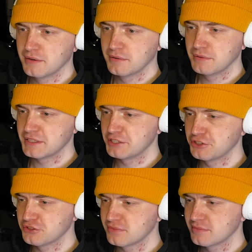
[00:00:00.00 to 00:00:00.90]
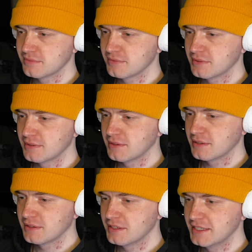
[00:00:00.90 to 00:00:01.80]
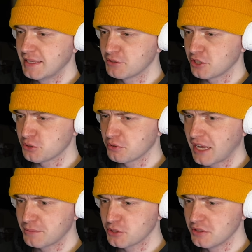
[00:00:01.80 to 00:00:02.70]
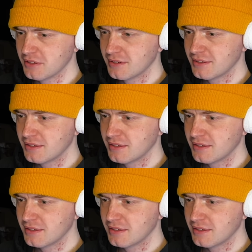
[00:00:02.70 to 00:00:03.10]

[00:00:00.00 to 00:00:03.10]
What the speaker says: Wait, they just. How that was also a capsule? There?